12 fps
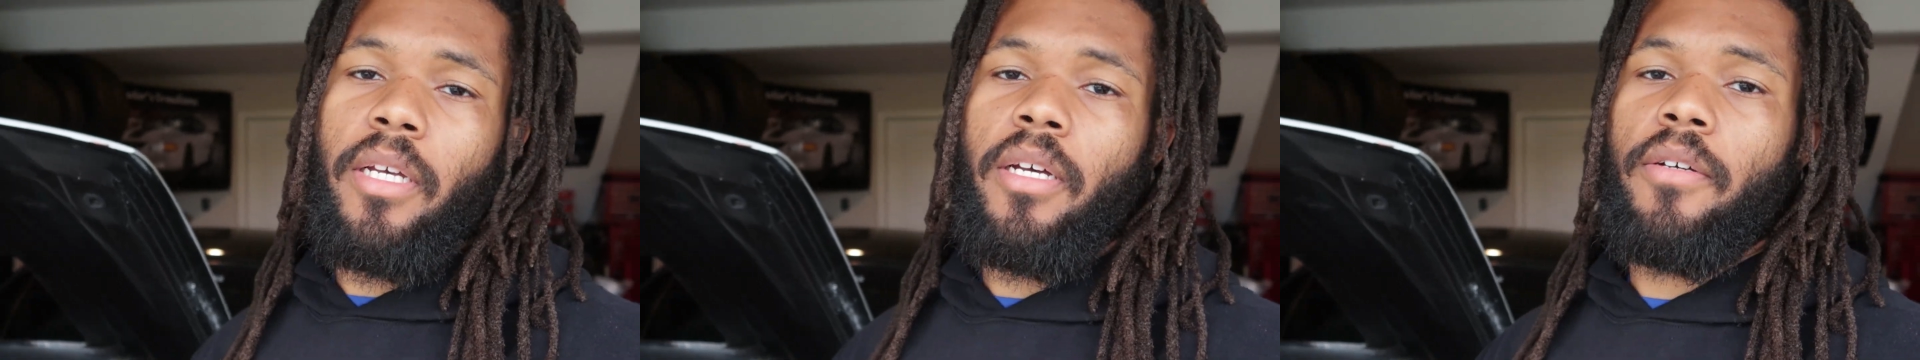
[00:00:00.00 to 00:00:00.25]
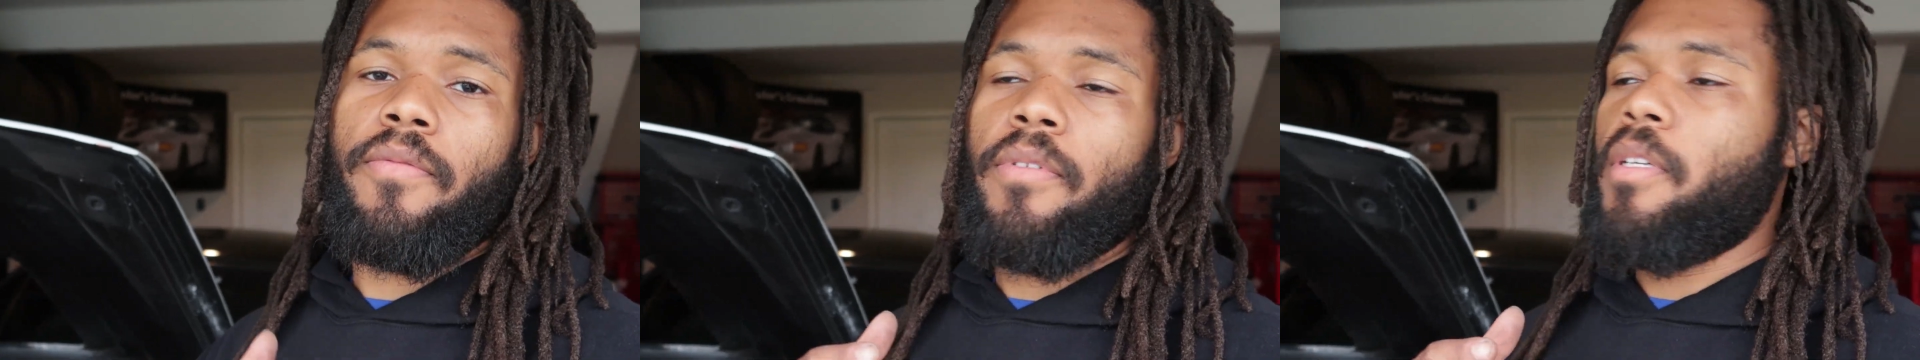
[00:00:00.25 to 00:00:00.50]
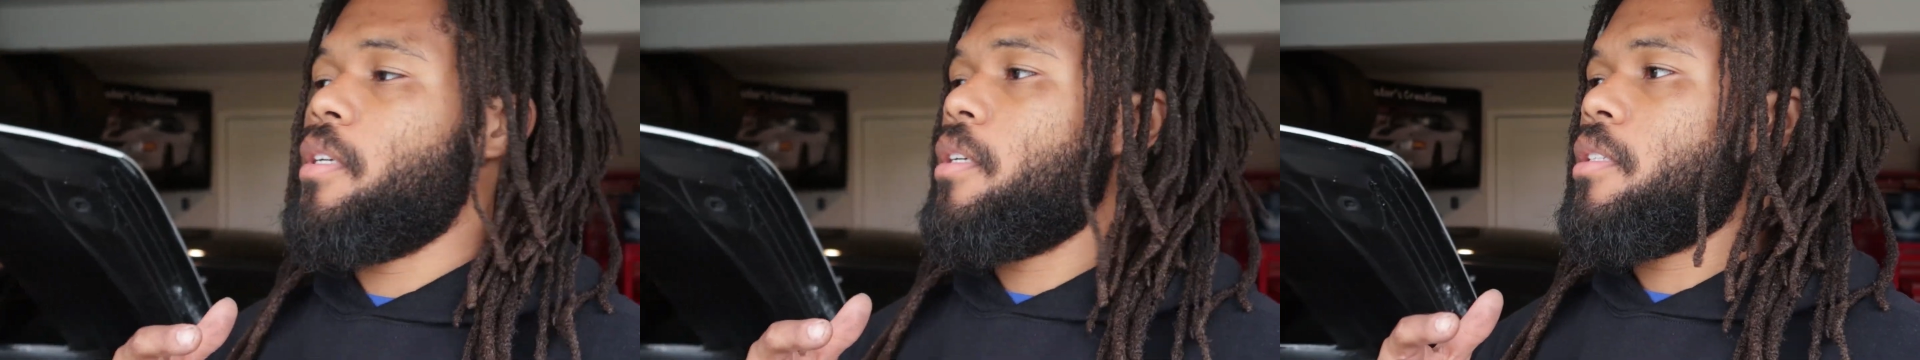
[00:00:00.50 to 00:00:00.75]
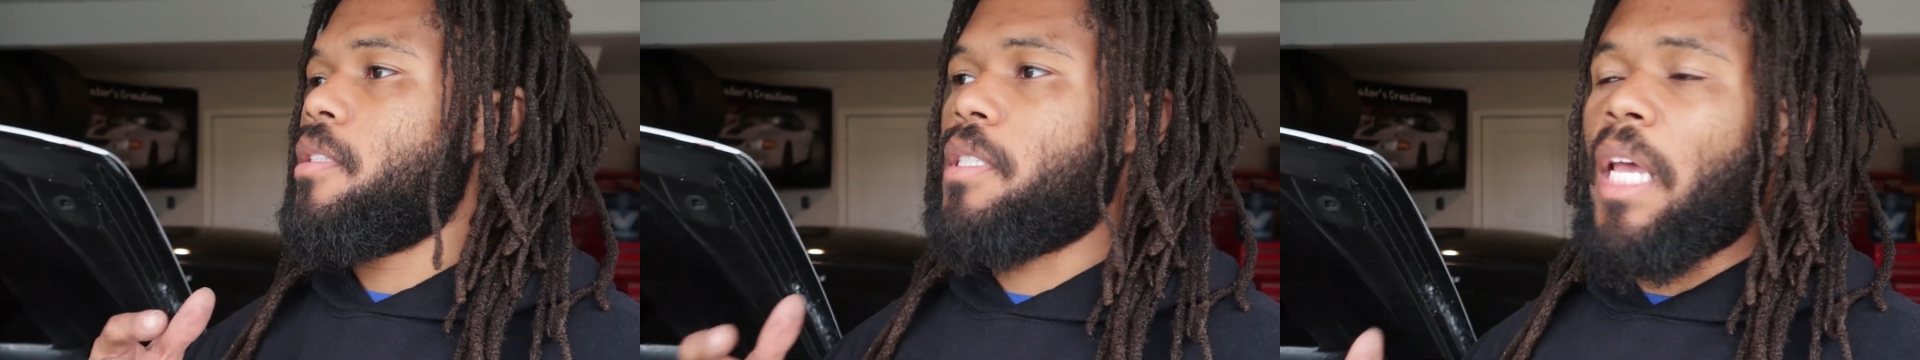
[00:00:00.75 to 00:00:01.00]
of
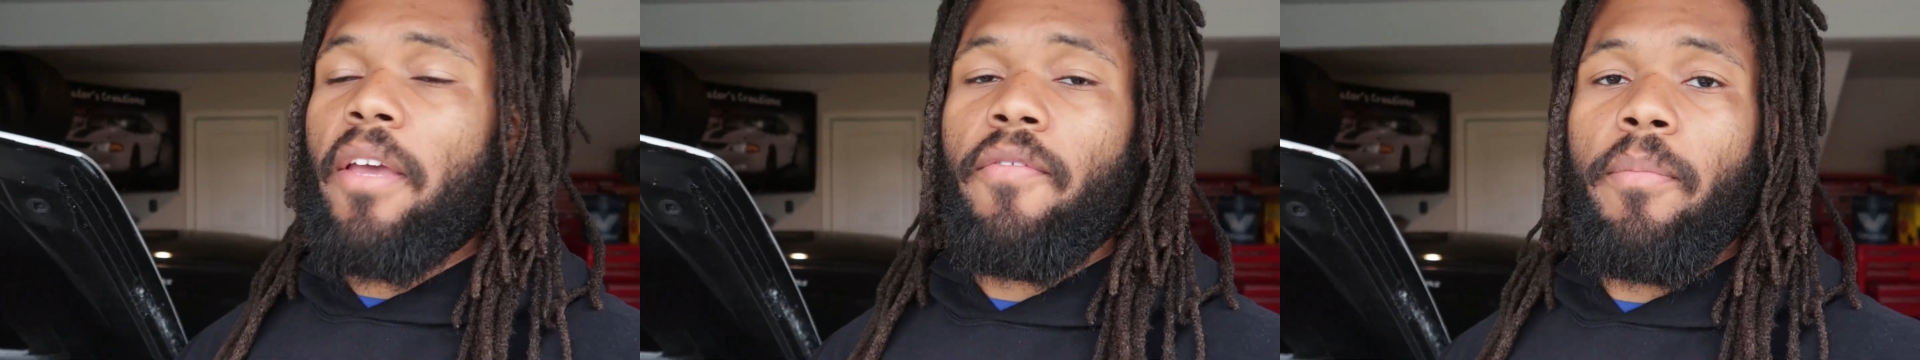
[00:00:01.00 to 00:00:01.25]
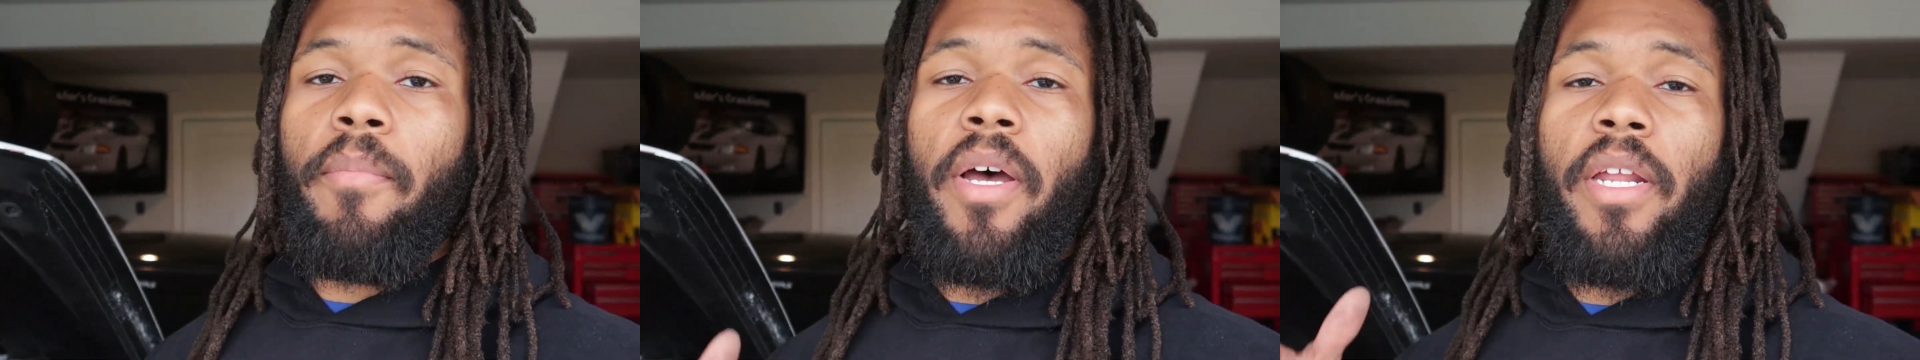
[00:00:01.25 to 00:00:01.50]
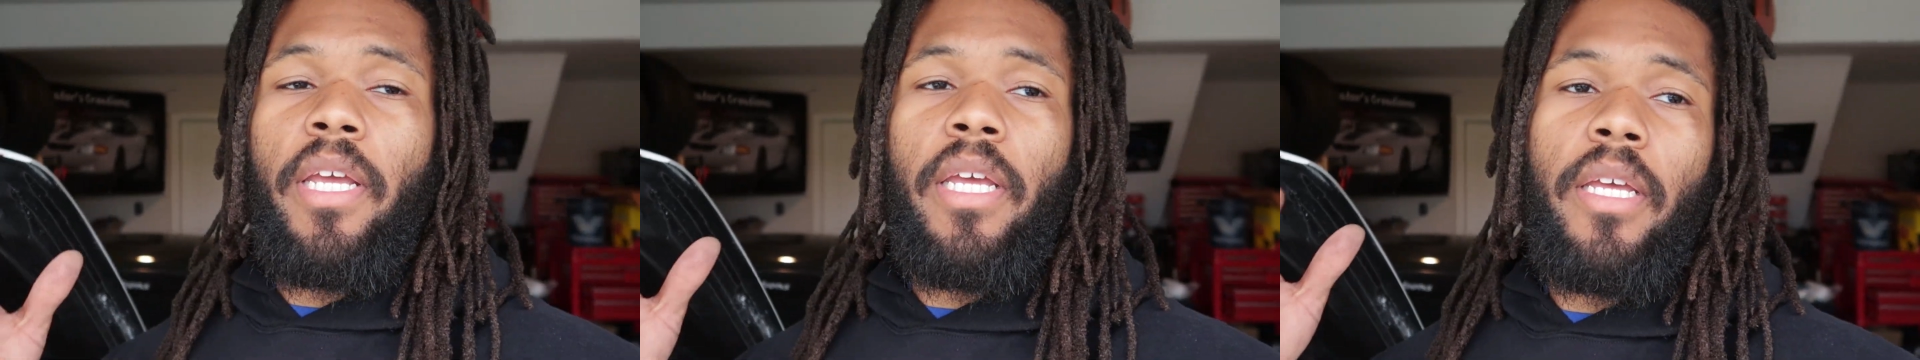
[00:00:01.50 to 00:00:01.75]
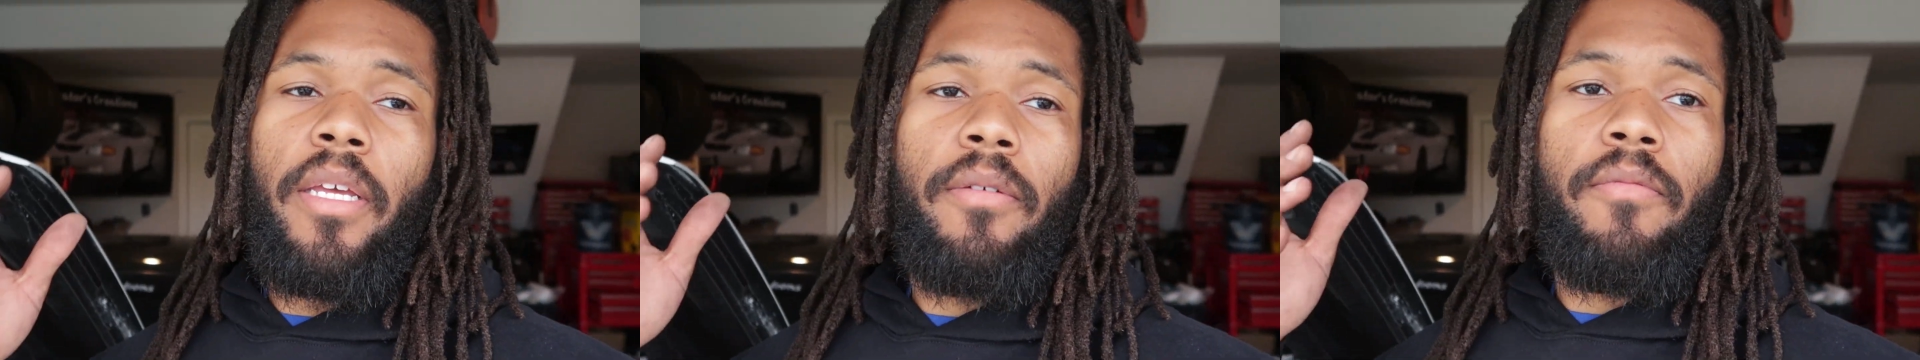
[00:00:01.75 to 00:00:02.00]
saving
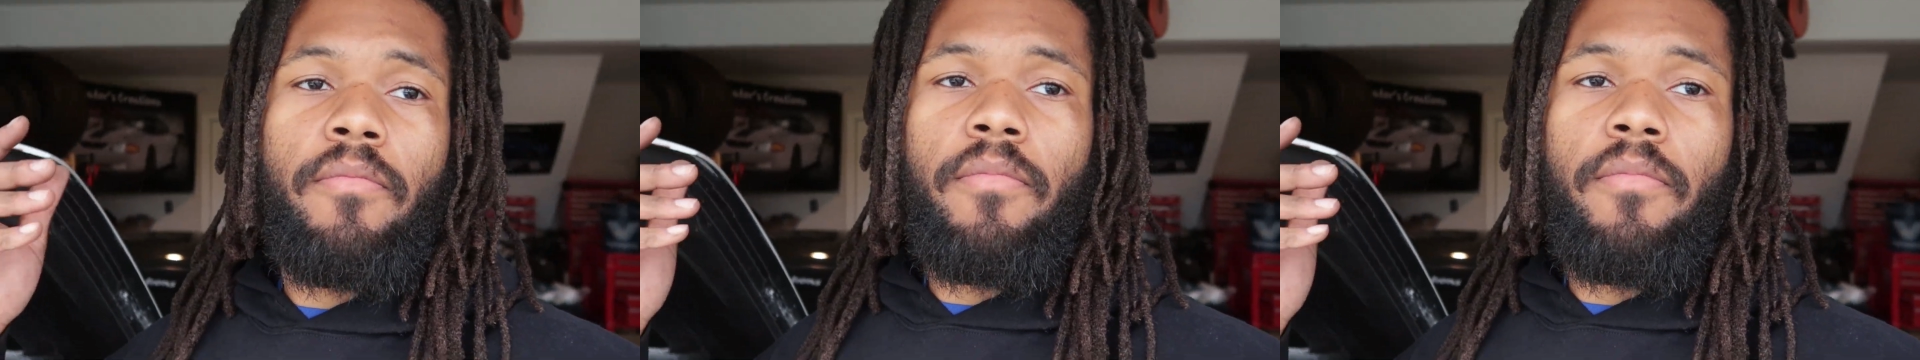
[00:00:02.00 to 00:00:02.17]
money,